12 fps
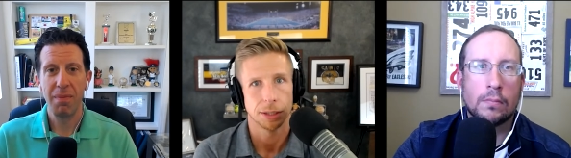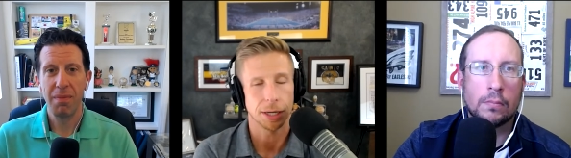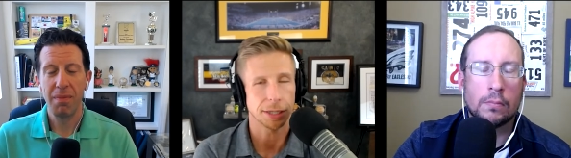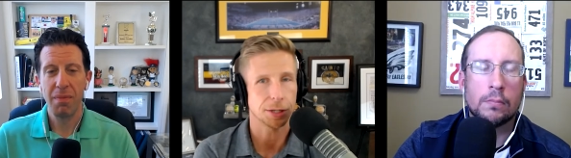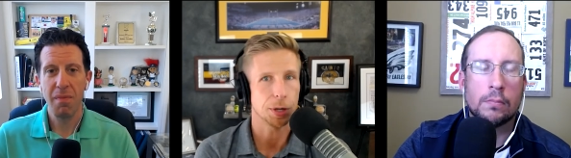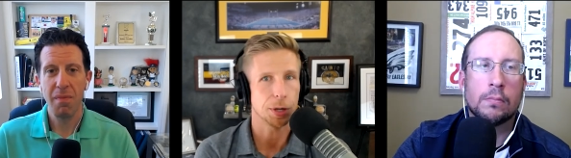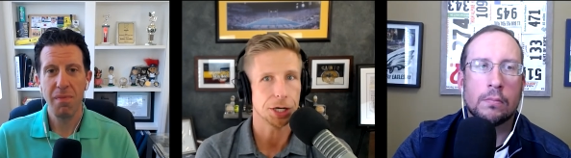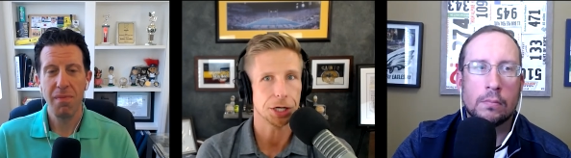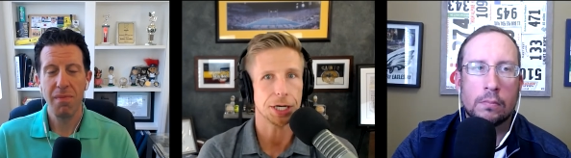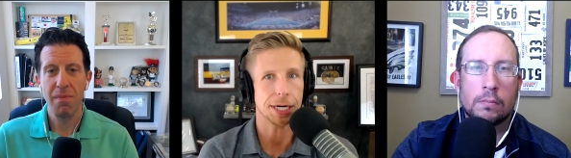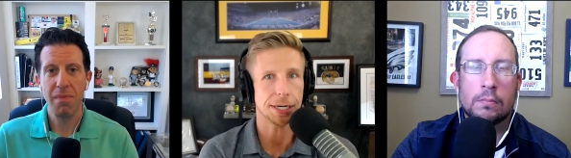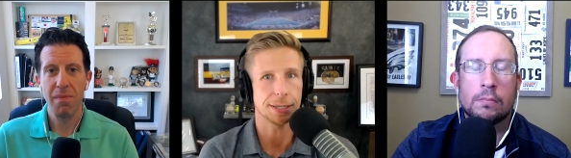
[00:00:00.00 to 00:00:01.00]
Speaker 1: Dustin, we just
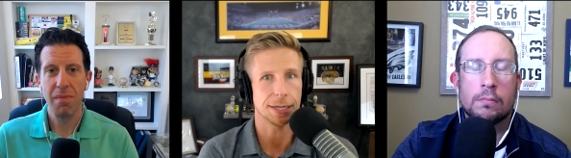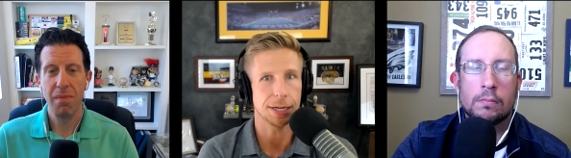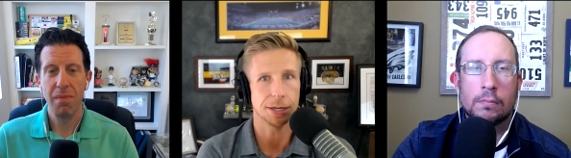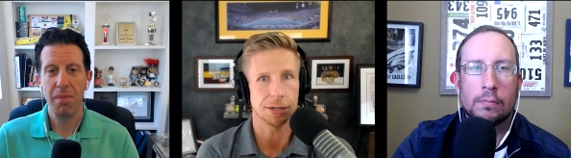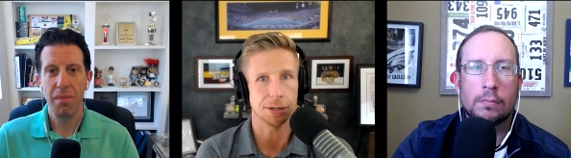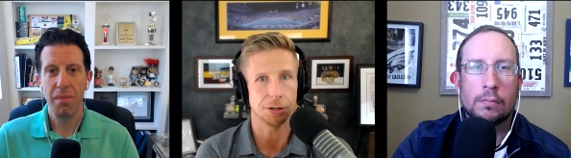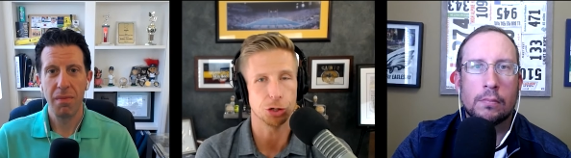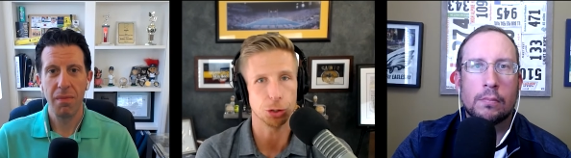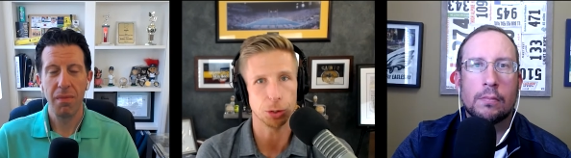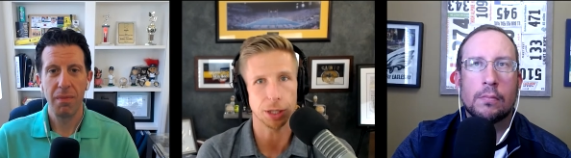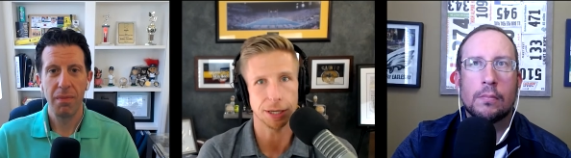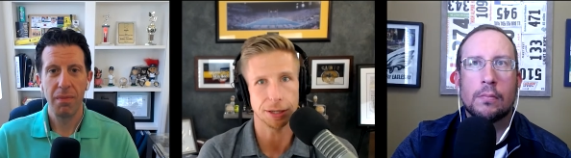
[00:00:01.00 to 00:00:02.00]
need to send
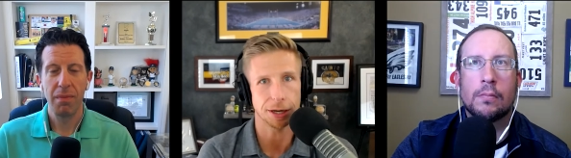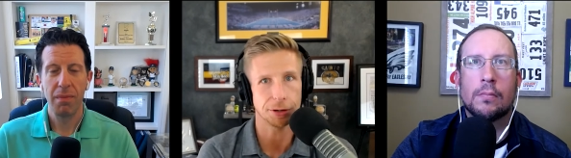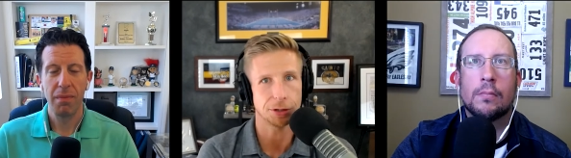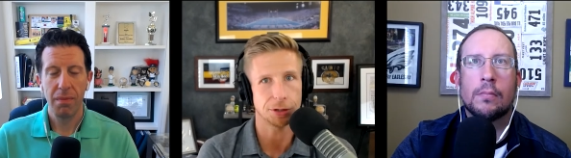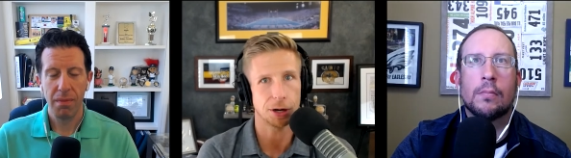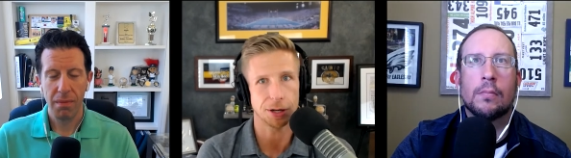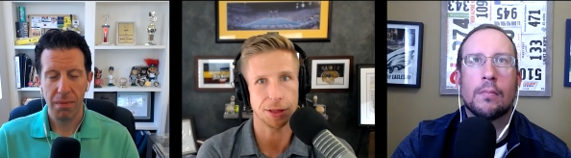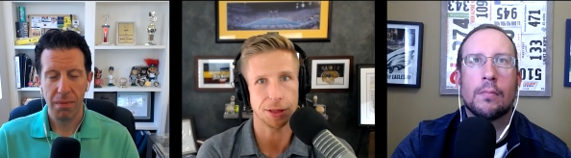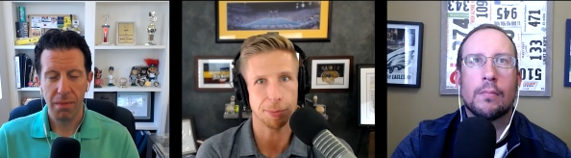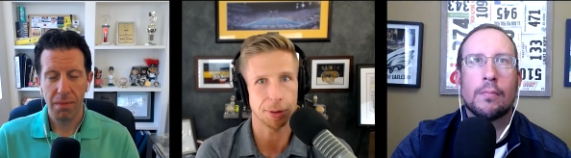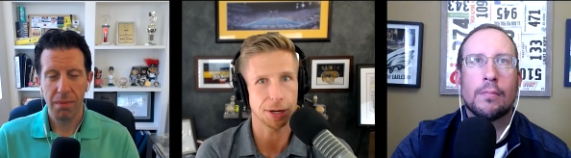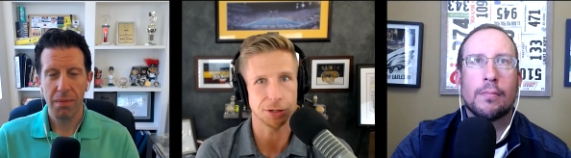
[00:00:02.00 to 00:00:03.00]
Julian to go talk to
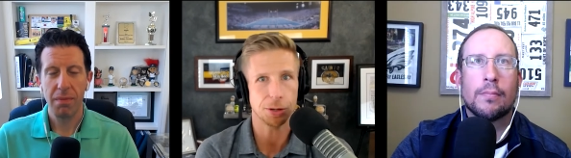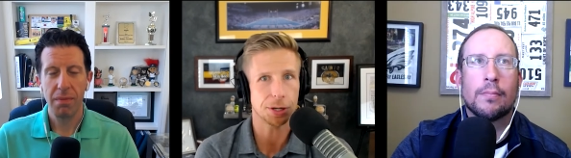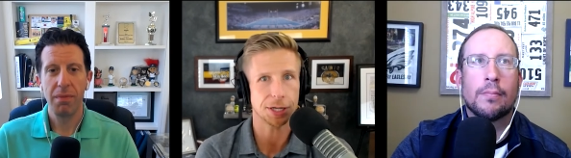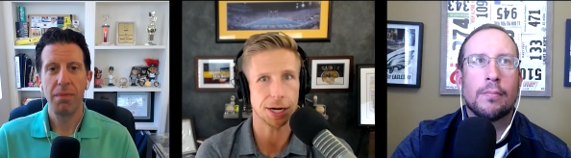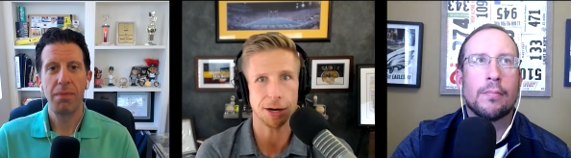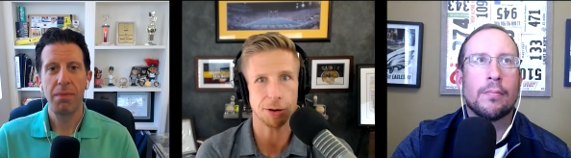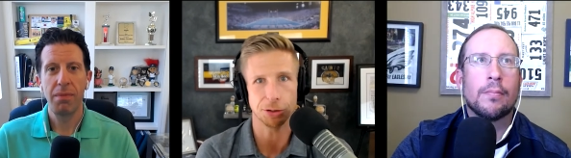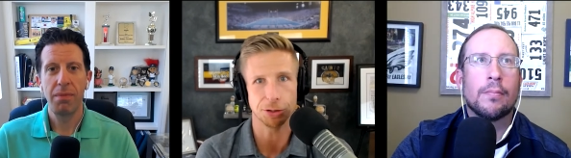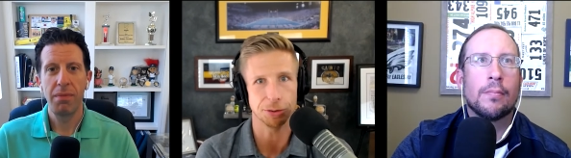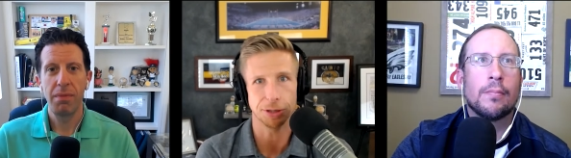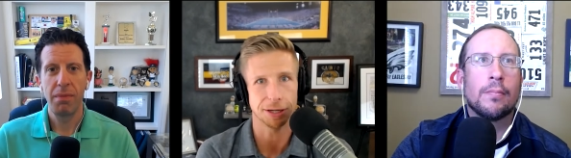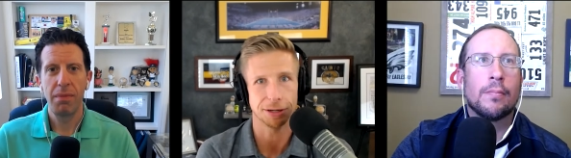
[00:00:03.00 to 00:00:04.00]
them because who could say no to
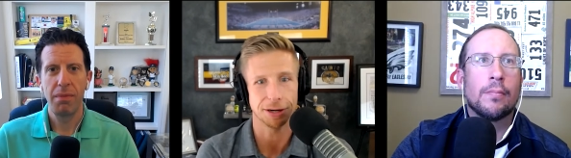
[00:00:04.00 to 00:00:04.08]
Julian?